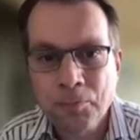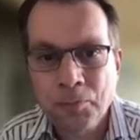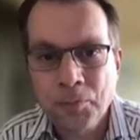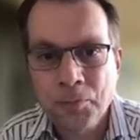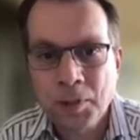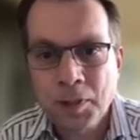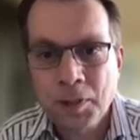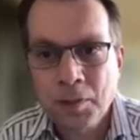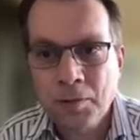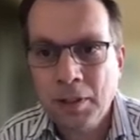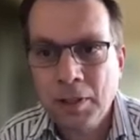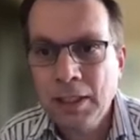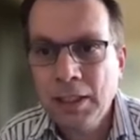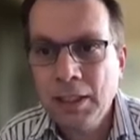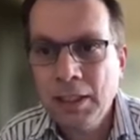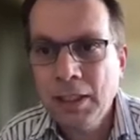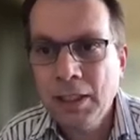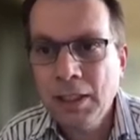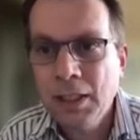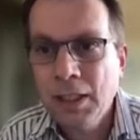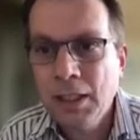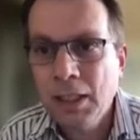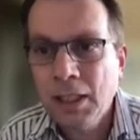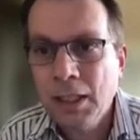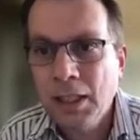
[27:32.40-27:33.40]
right?
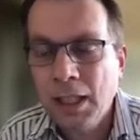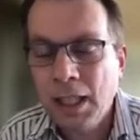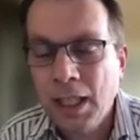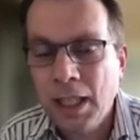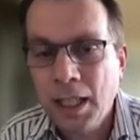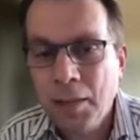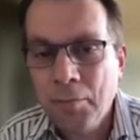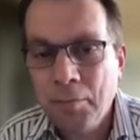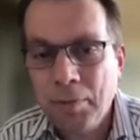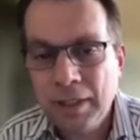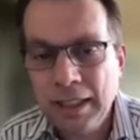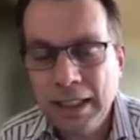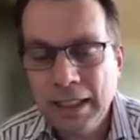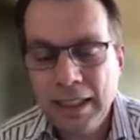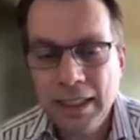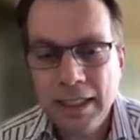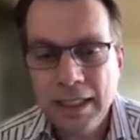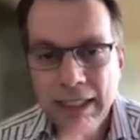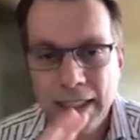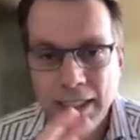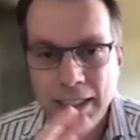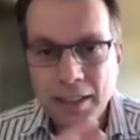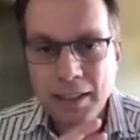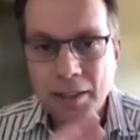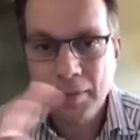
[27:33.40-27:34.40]
And particularly
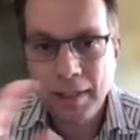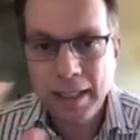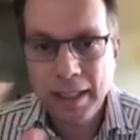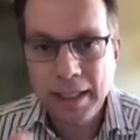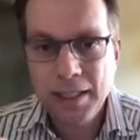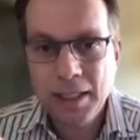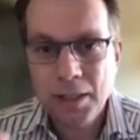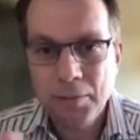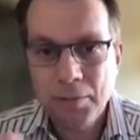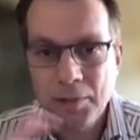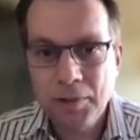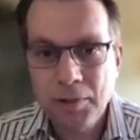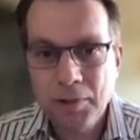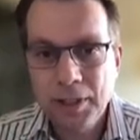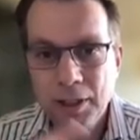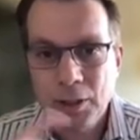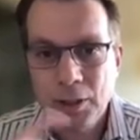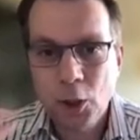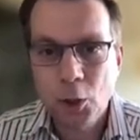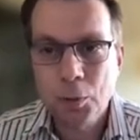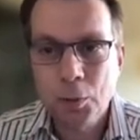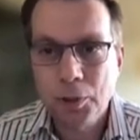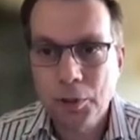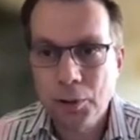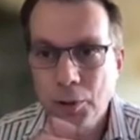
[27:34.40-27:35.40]
here, the relation between the
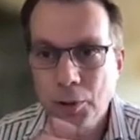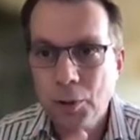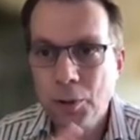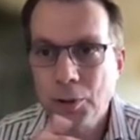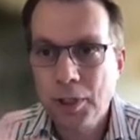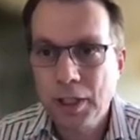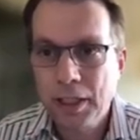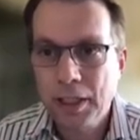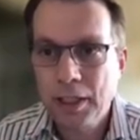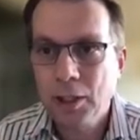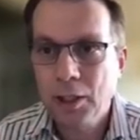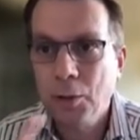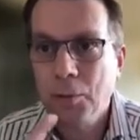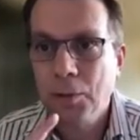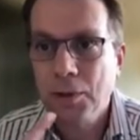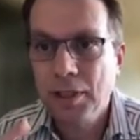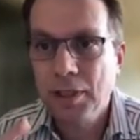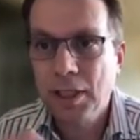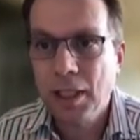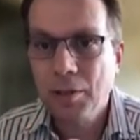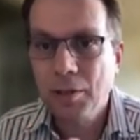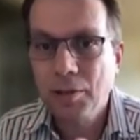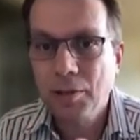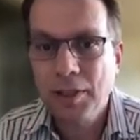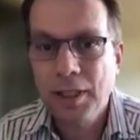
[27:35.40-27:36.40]
global north and the global
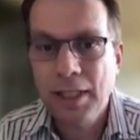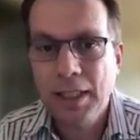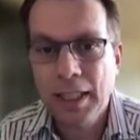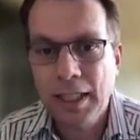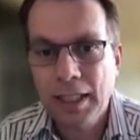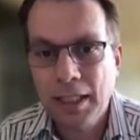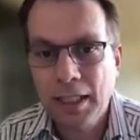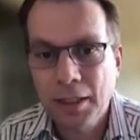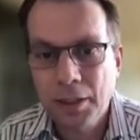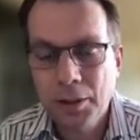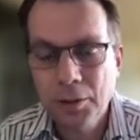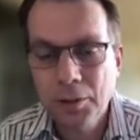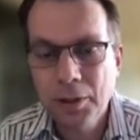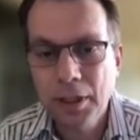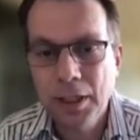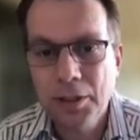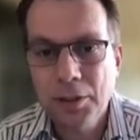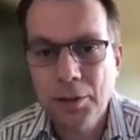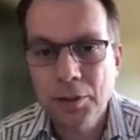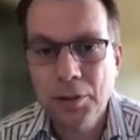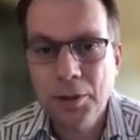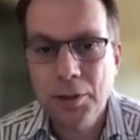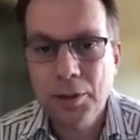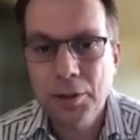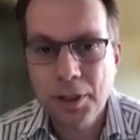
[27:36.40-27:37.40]
south that I alluded
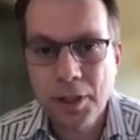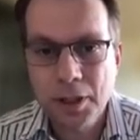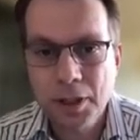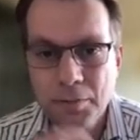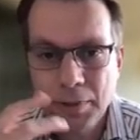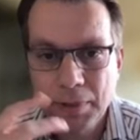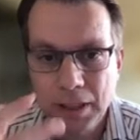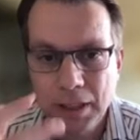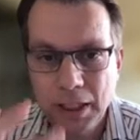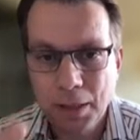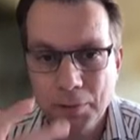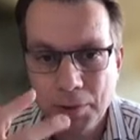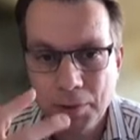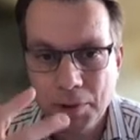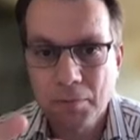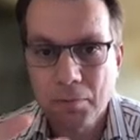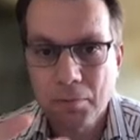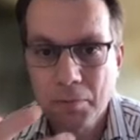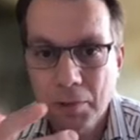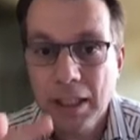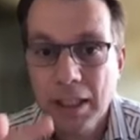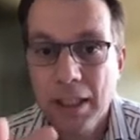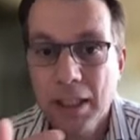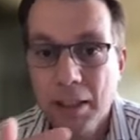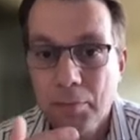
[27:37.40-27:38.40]
to earlier becomes
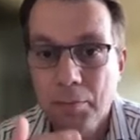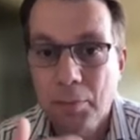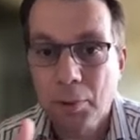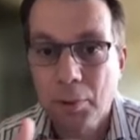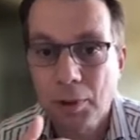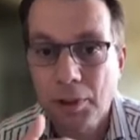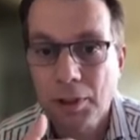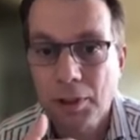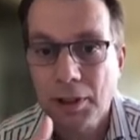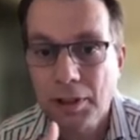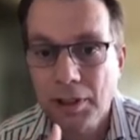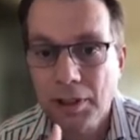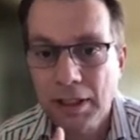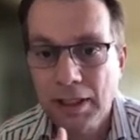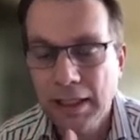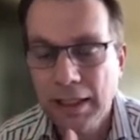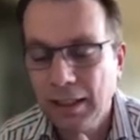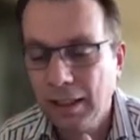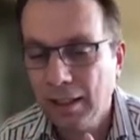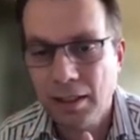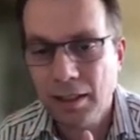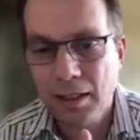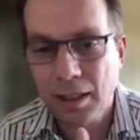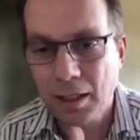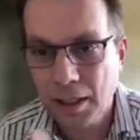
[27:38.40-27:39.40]
really important. And this
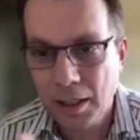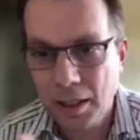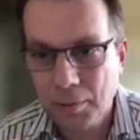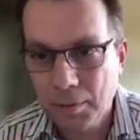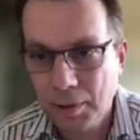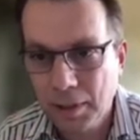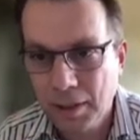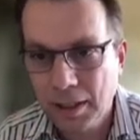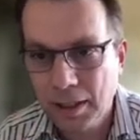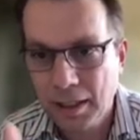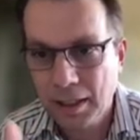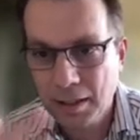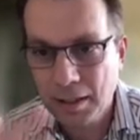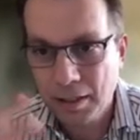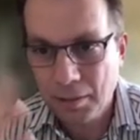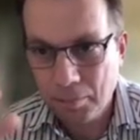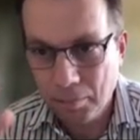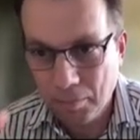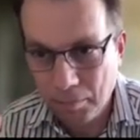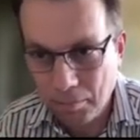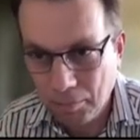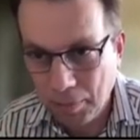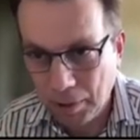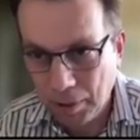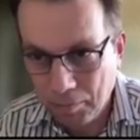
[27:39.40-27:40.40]
is an argument that,
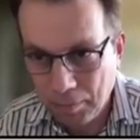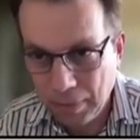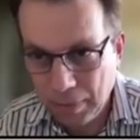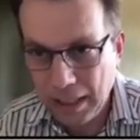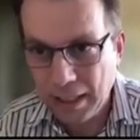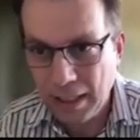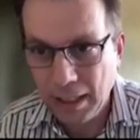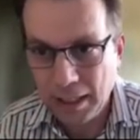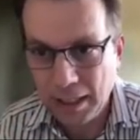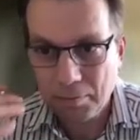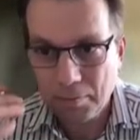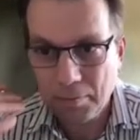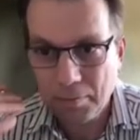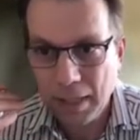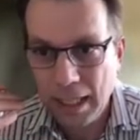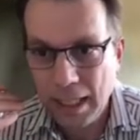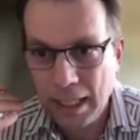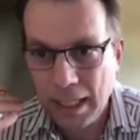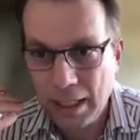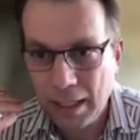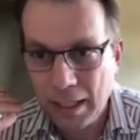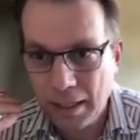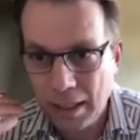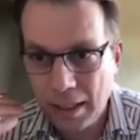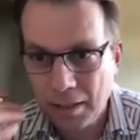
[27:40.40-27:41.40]
that Pete has
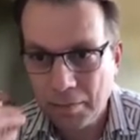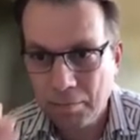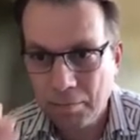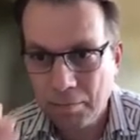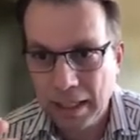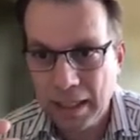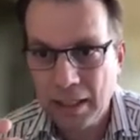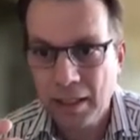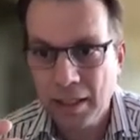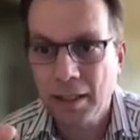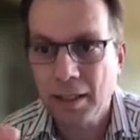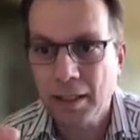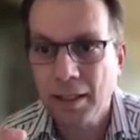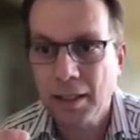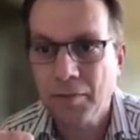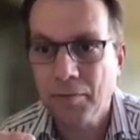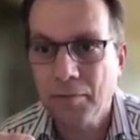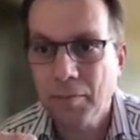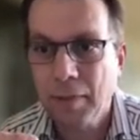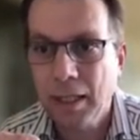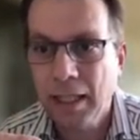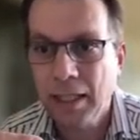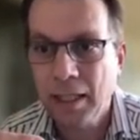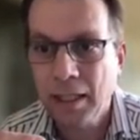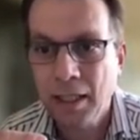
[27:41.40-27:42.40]
made, that many others have
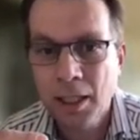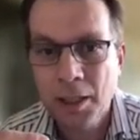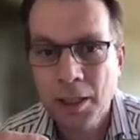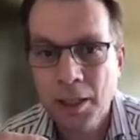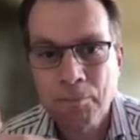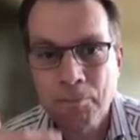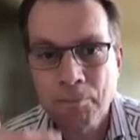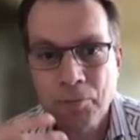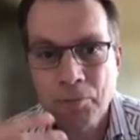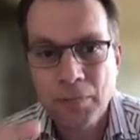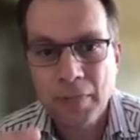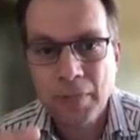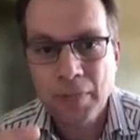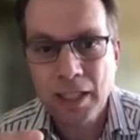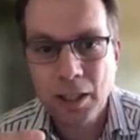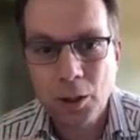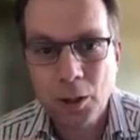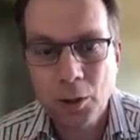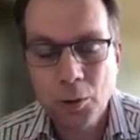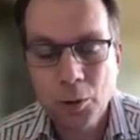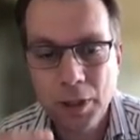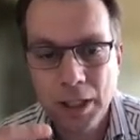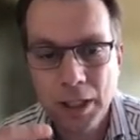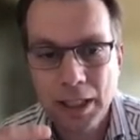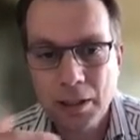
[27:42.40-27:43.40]
made,
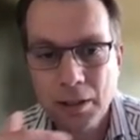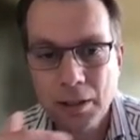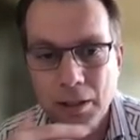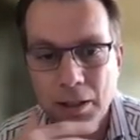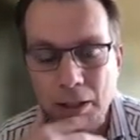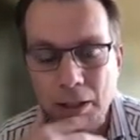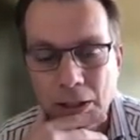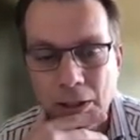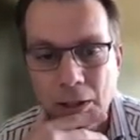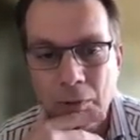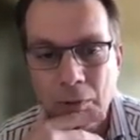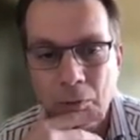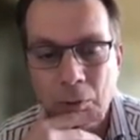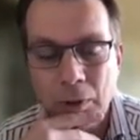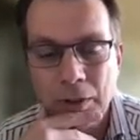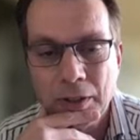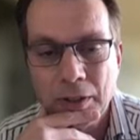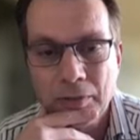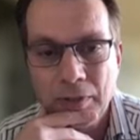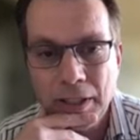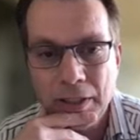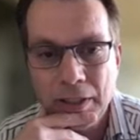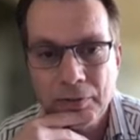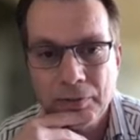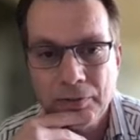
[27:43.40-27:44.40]
including uh, one of the
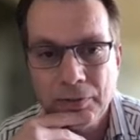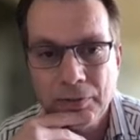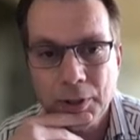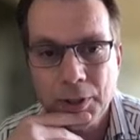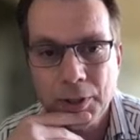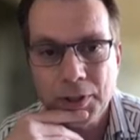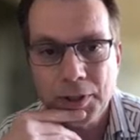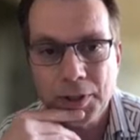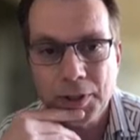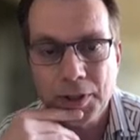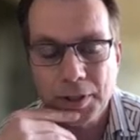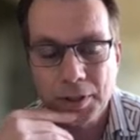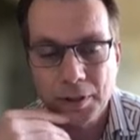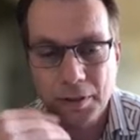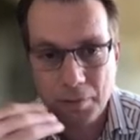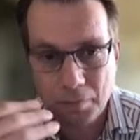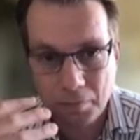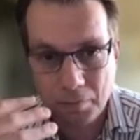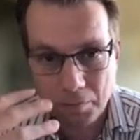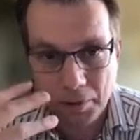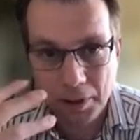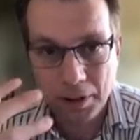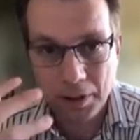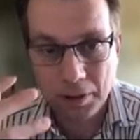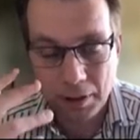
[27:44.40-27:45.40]
very first
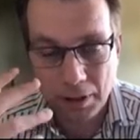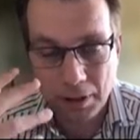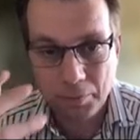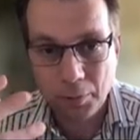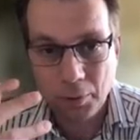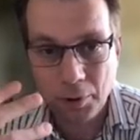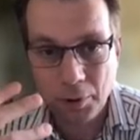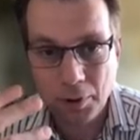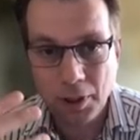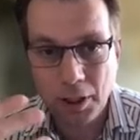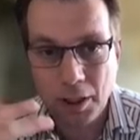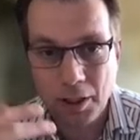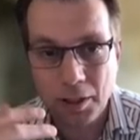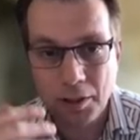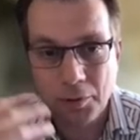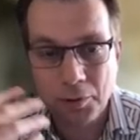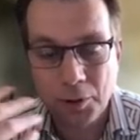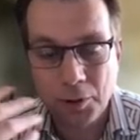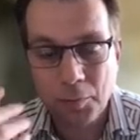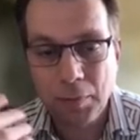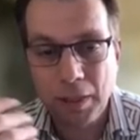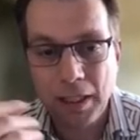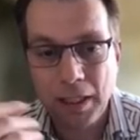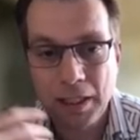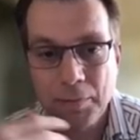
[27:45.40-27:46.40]
real important articles
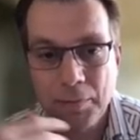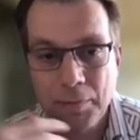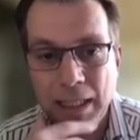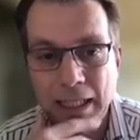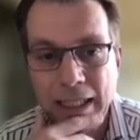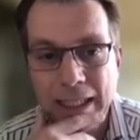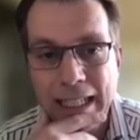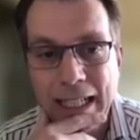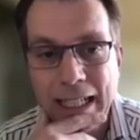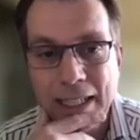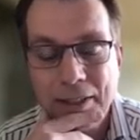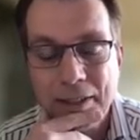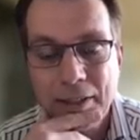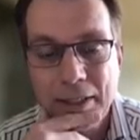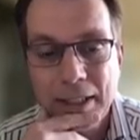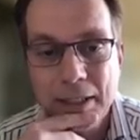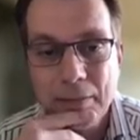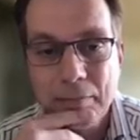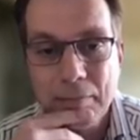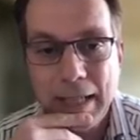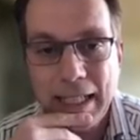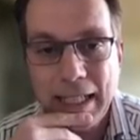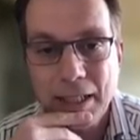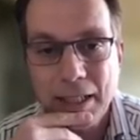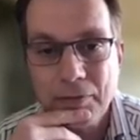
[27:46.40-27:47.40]
by, by Kathleen
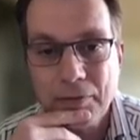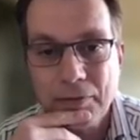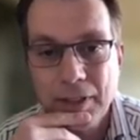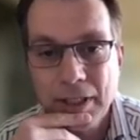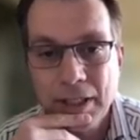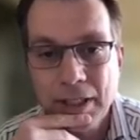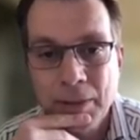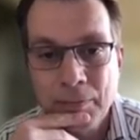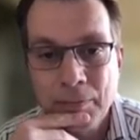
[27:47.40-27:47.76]
McAfee